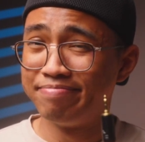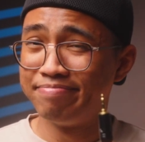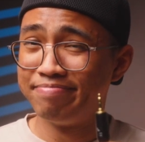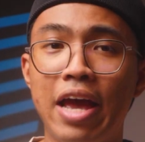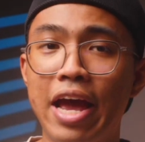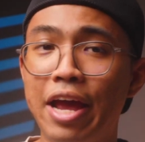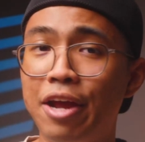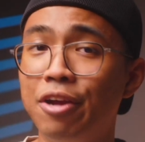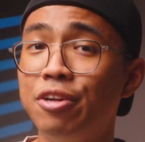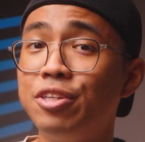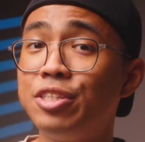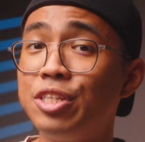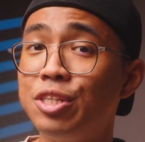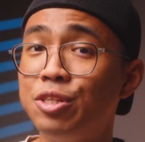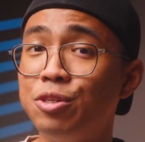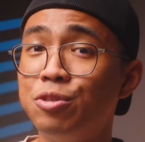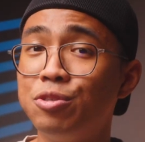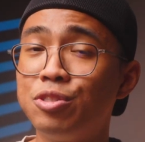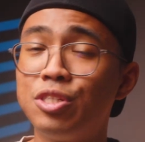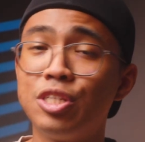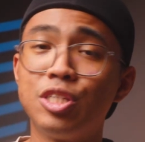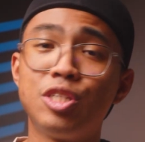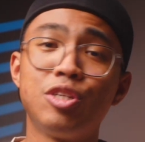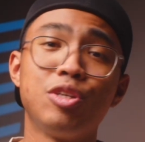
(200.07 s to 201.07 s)
I usually use
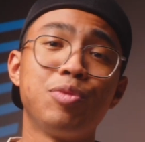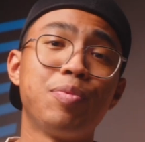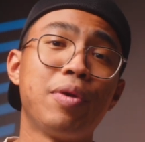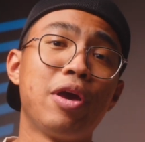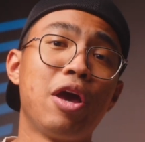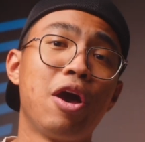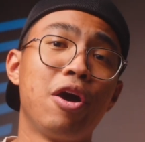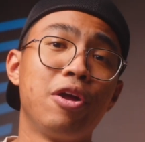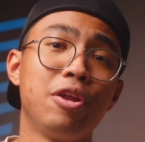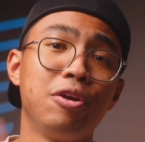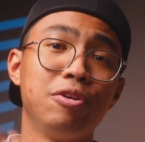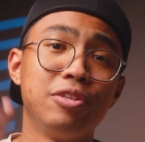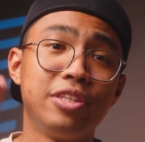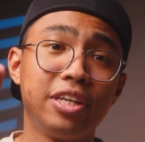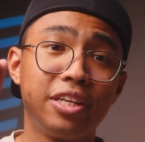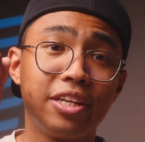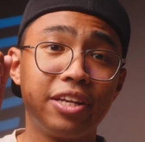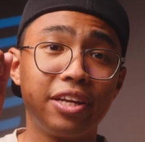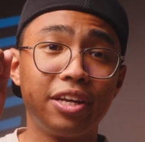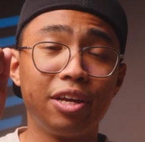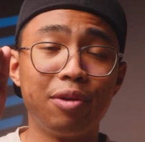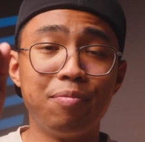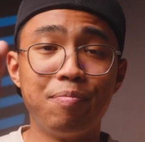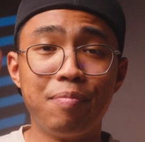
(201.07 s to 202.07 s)
this with my
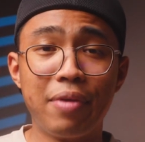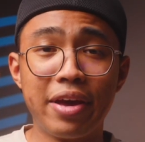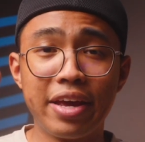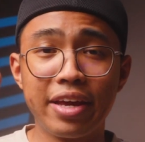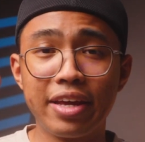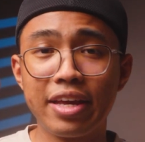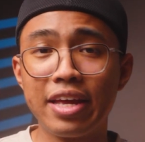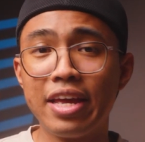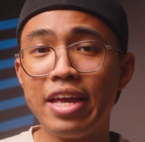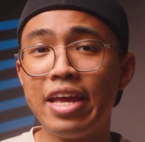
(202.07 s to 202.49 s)
Audio-Technica mic